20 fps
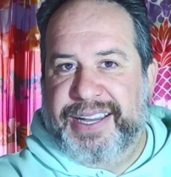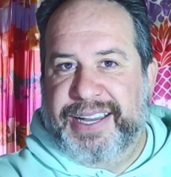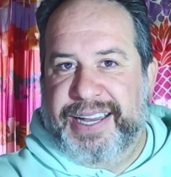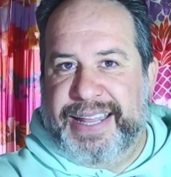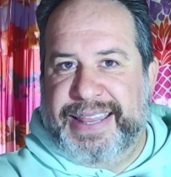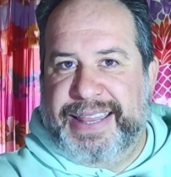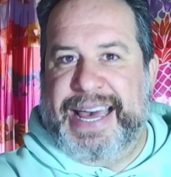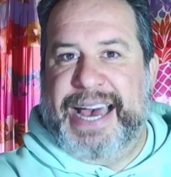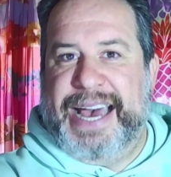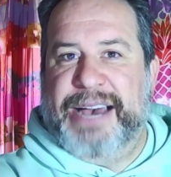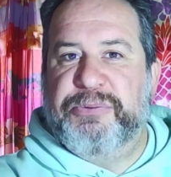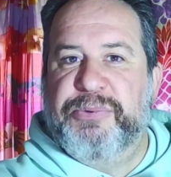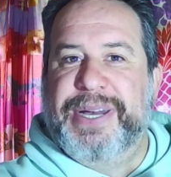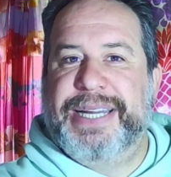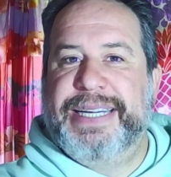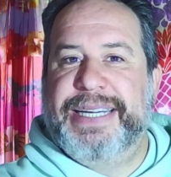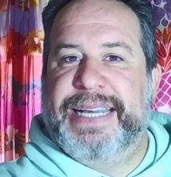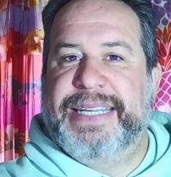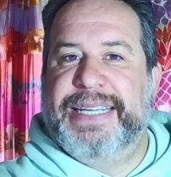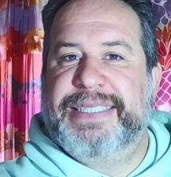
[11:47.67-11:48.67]
that
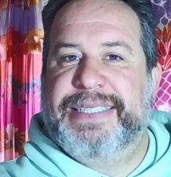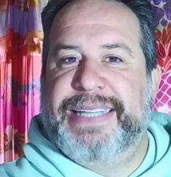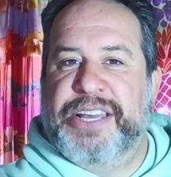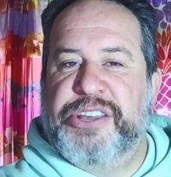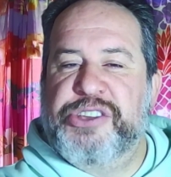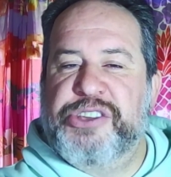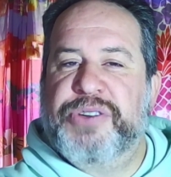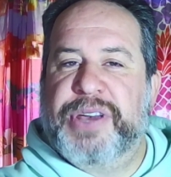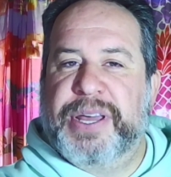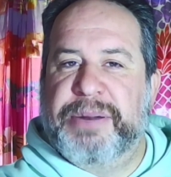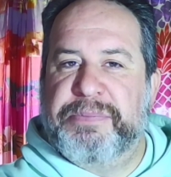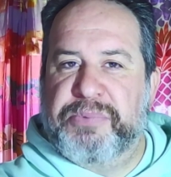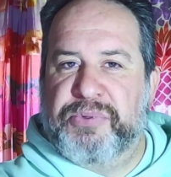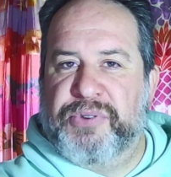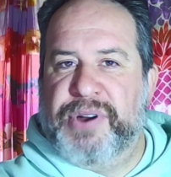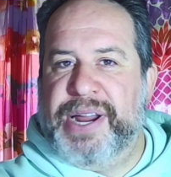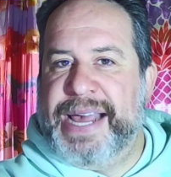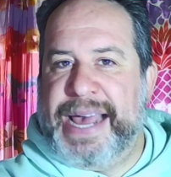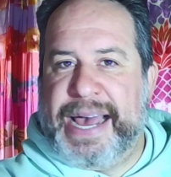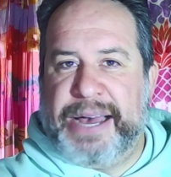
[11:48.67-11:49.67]
witness that you could
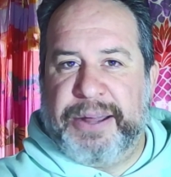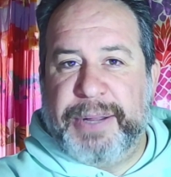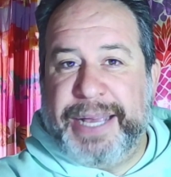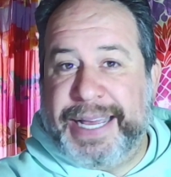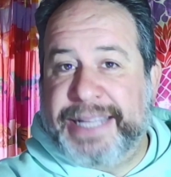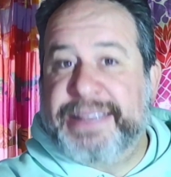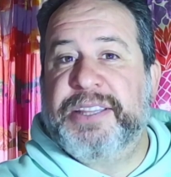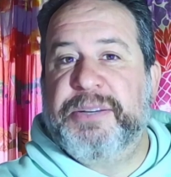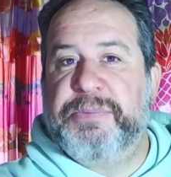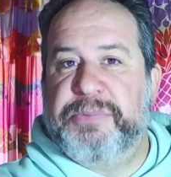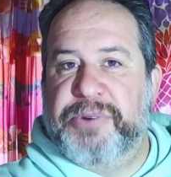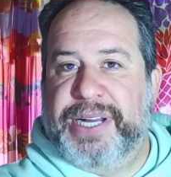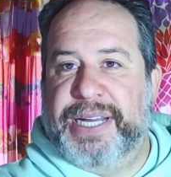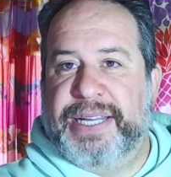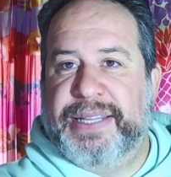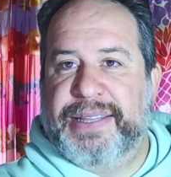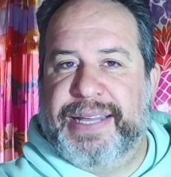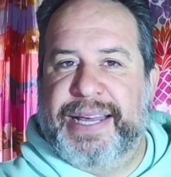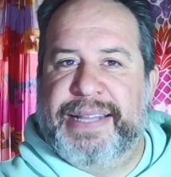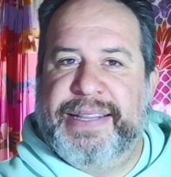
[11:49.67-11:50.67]
bring out, hit them
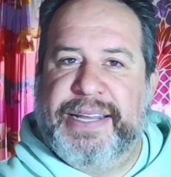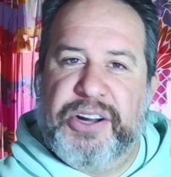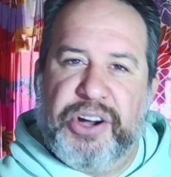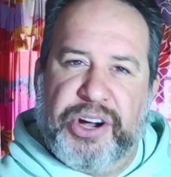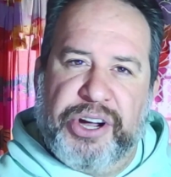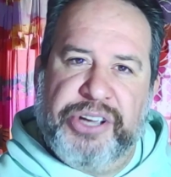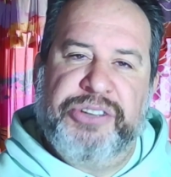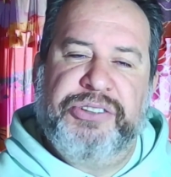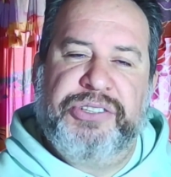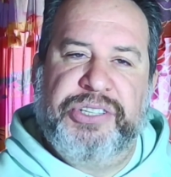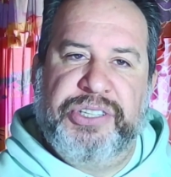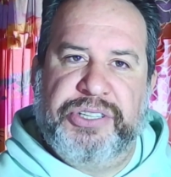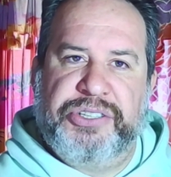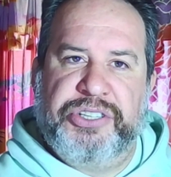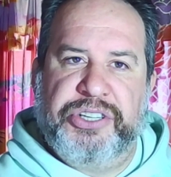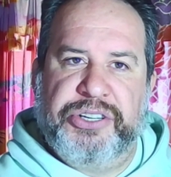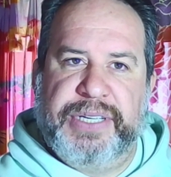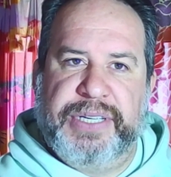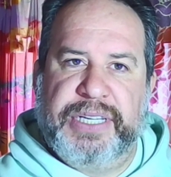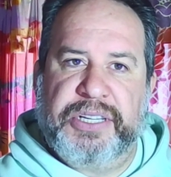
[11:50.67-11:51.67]
with, and then argue to the
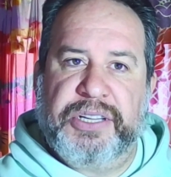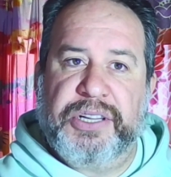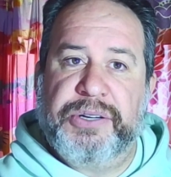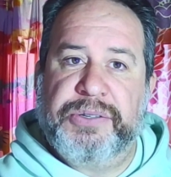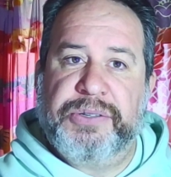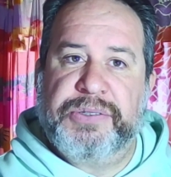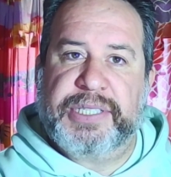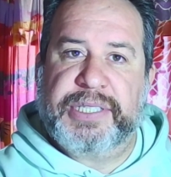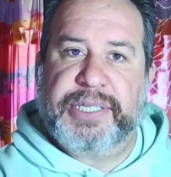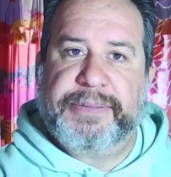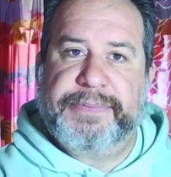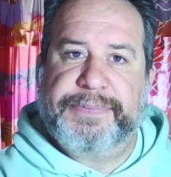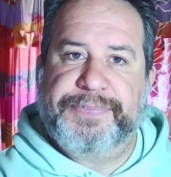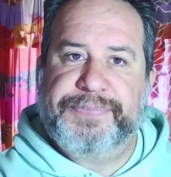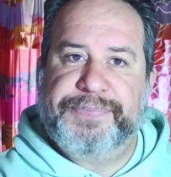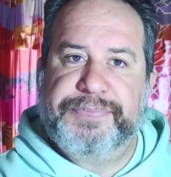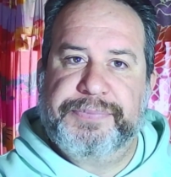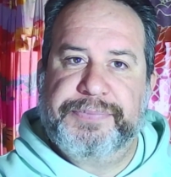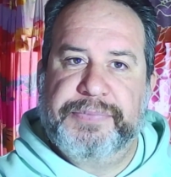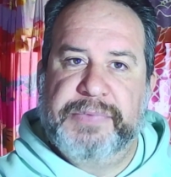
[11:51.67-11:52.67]
jury in closing.
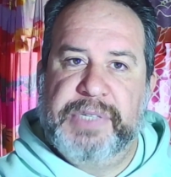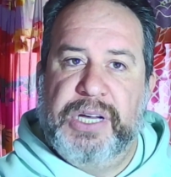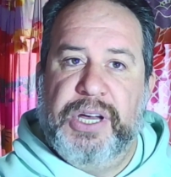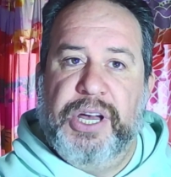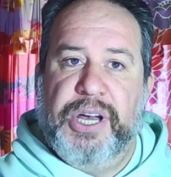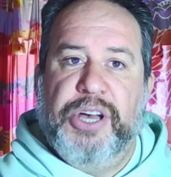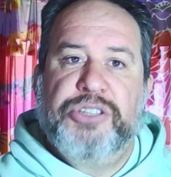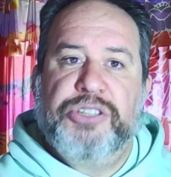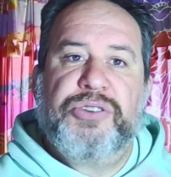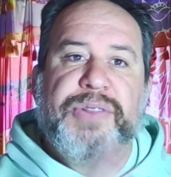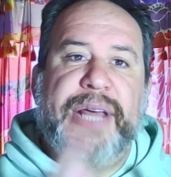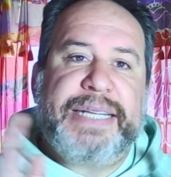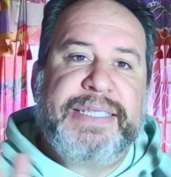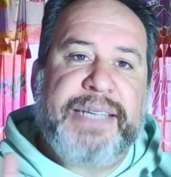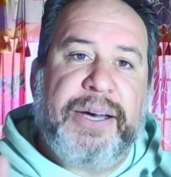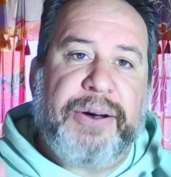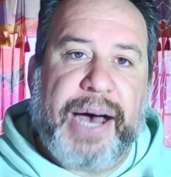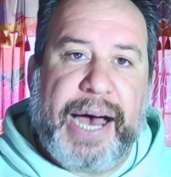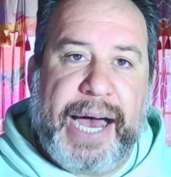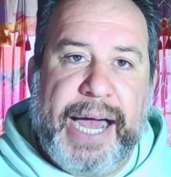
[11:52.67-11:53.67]
So that's
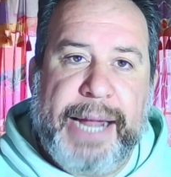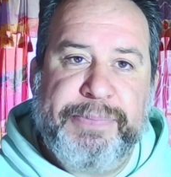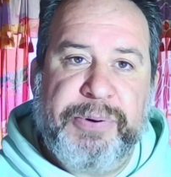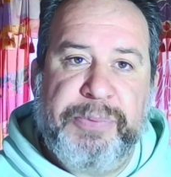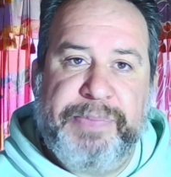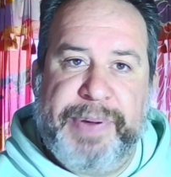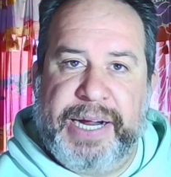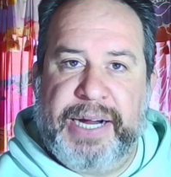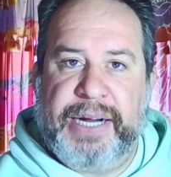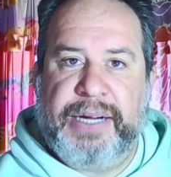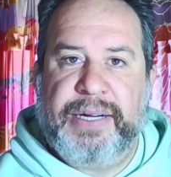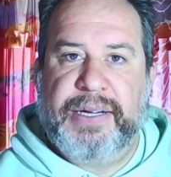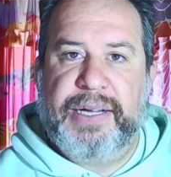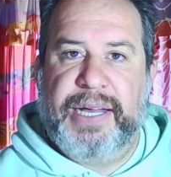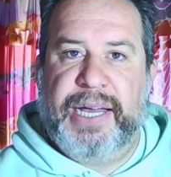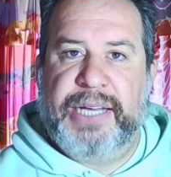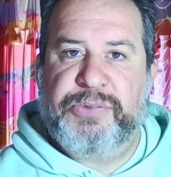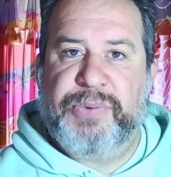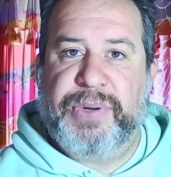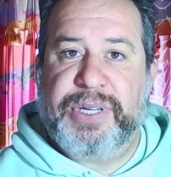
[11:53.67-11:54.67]
how I prepare,
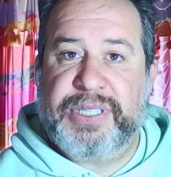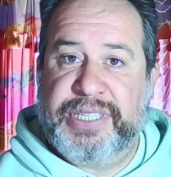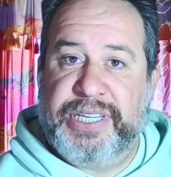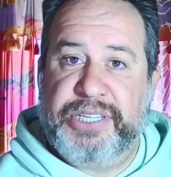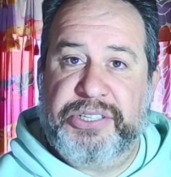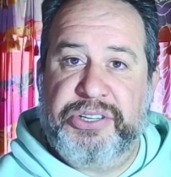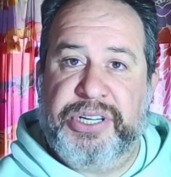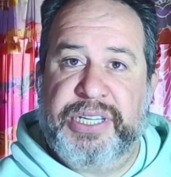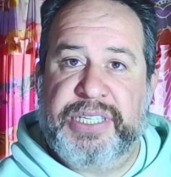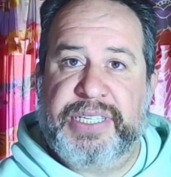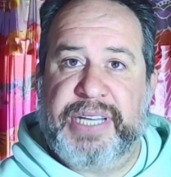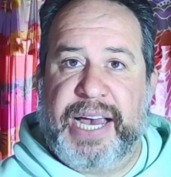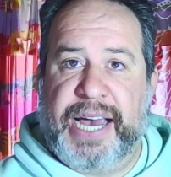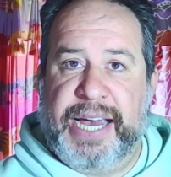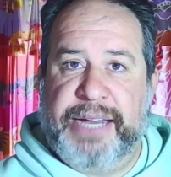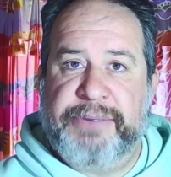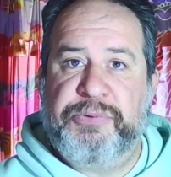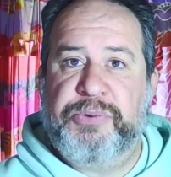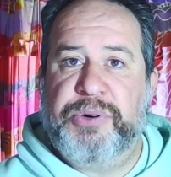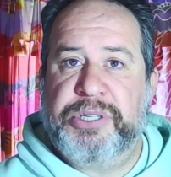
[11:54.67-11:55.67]
as well as the attorneys
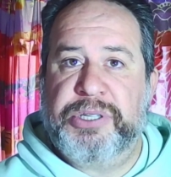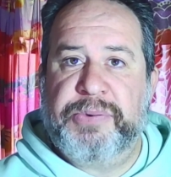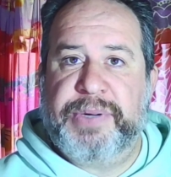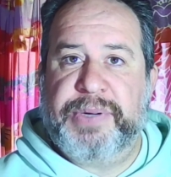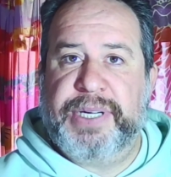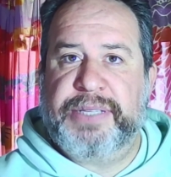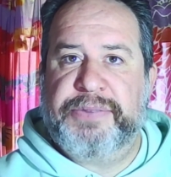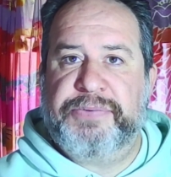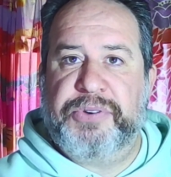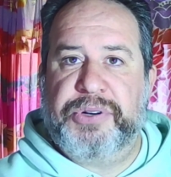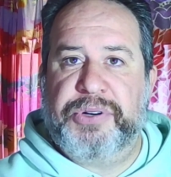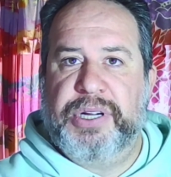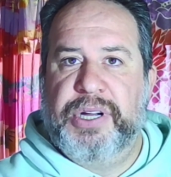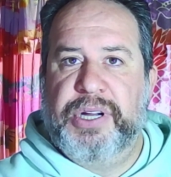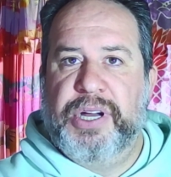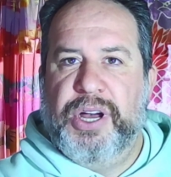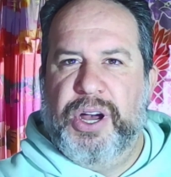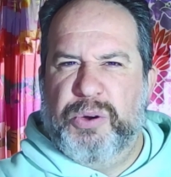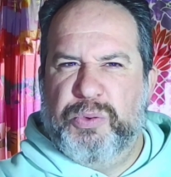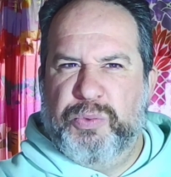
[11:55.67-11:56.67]
I've worked with for
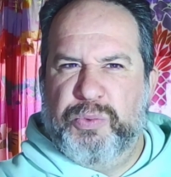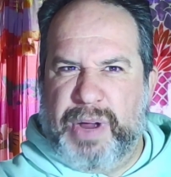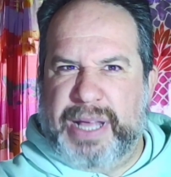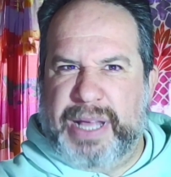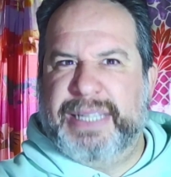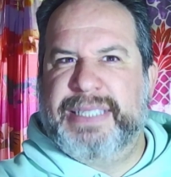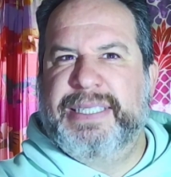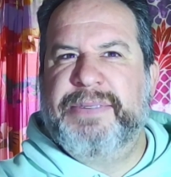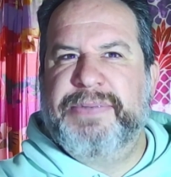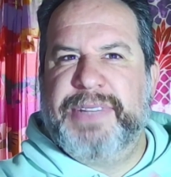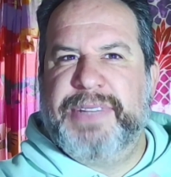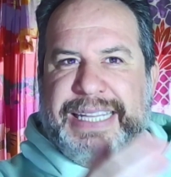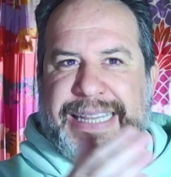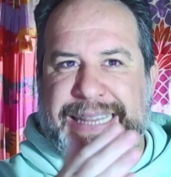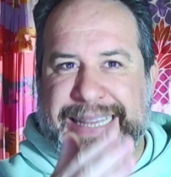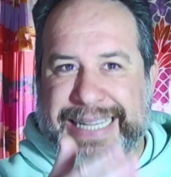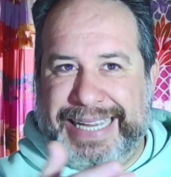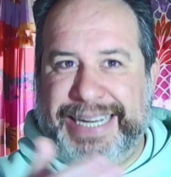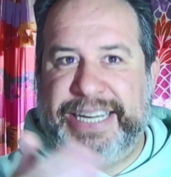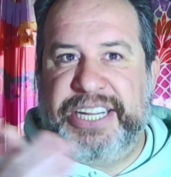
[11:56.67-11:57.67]
relatively
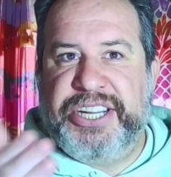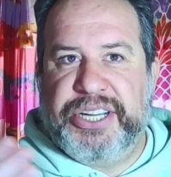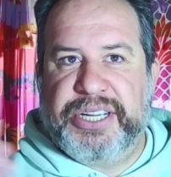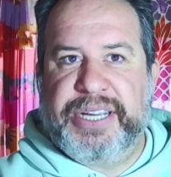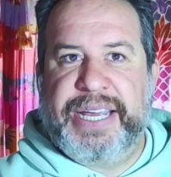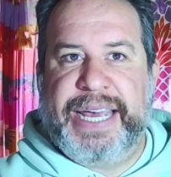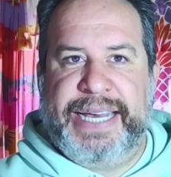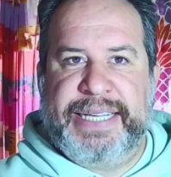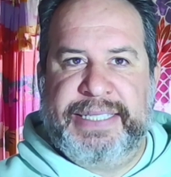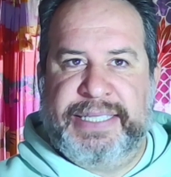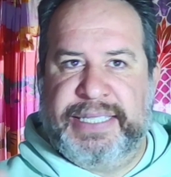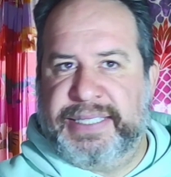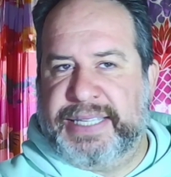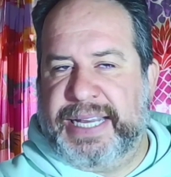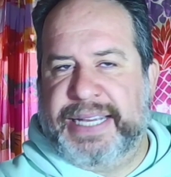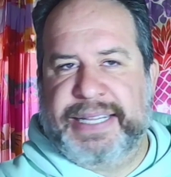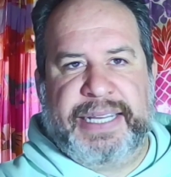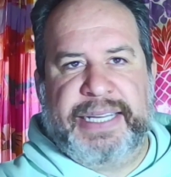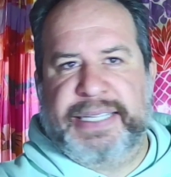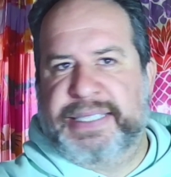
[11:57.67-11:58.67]
linear cases
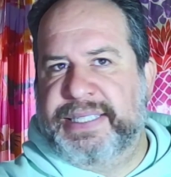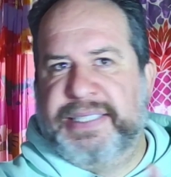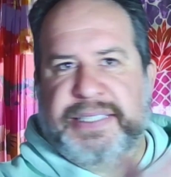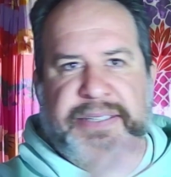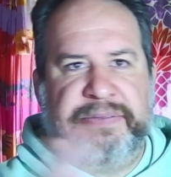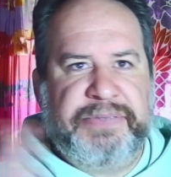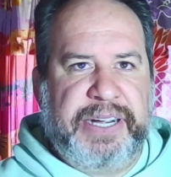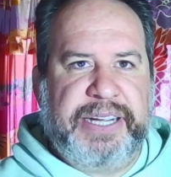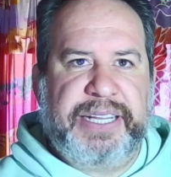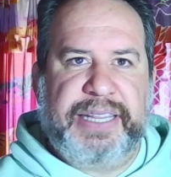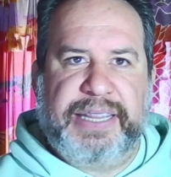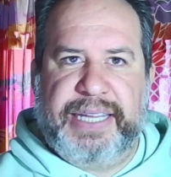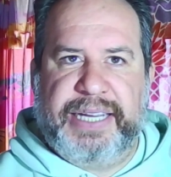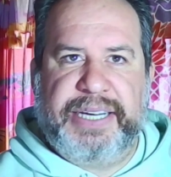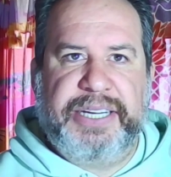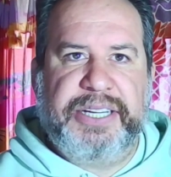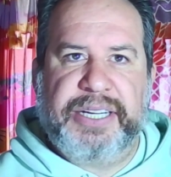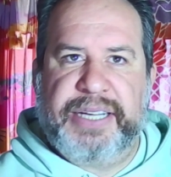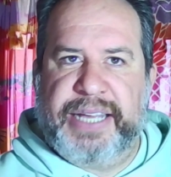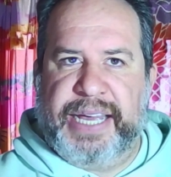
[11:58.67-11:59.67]
like this. This is a very
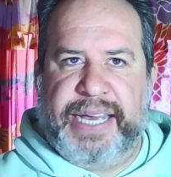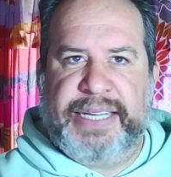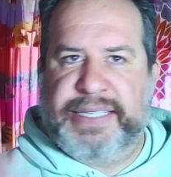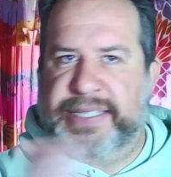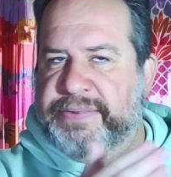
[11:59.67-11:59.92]
linear case.